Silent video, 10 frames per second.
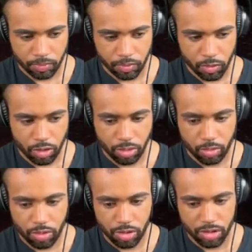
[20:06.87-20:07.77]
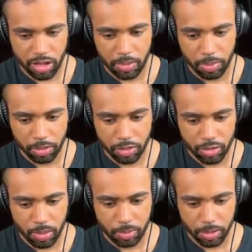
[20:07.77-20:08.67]
You just keep on
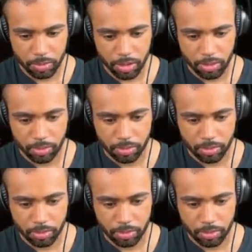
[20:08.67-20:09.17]
sweeping, bro.